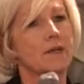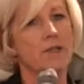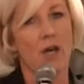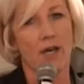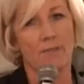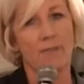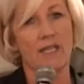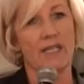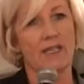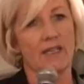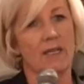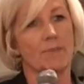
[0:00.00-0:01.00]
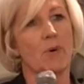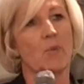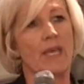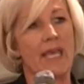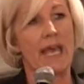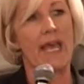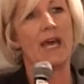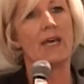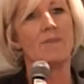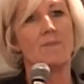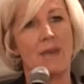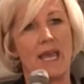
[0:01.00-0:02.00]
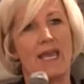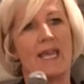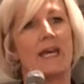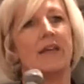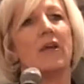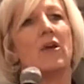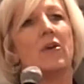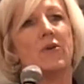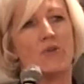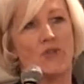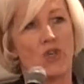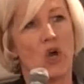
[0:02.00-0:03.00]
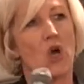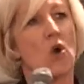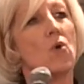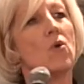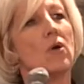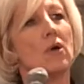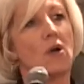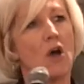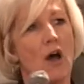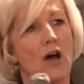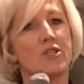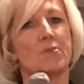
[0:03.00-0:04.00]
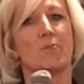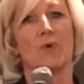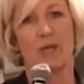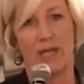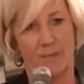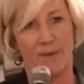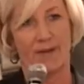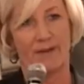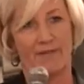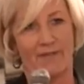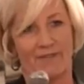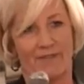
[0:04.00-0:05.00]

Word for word: Not immediately, but we can make it so cost prohibitive